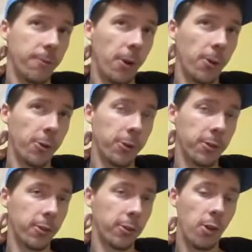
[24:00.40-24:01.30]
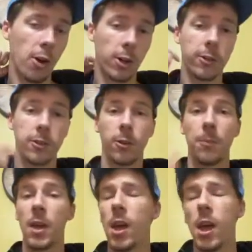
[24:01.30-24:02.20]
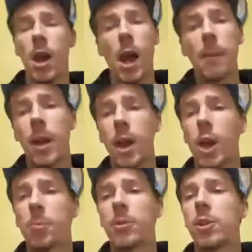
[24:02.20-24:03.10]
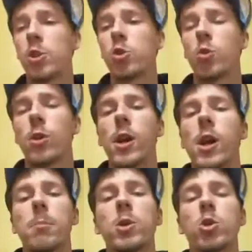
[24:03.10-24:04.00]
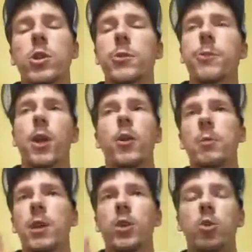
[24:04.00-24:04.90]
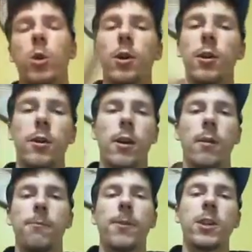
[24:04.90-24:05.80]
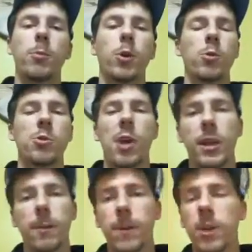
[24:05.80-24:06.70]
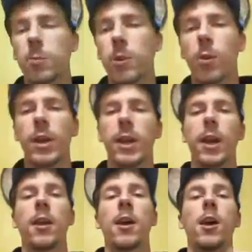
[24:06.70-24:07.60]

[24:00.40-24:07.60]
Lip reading: farther or longer. So I'm not 100% sure. Be sure you're following me on Twitter, Facebook. We're trying to get Facebook going again.